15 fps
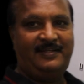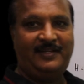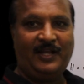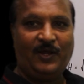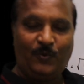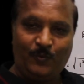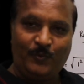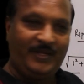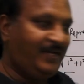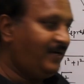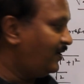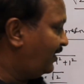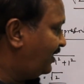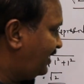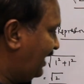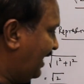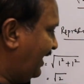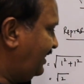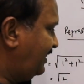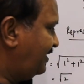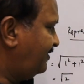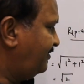Now we got
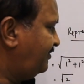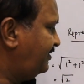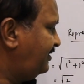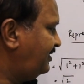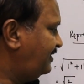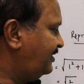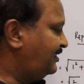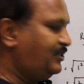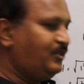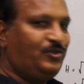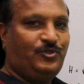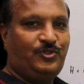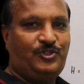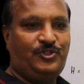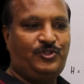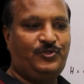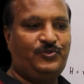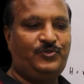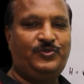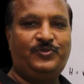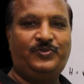length of root 2.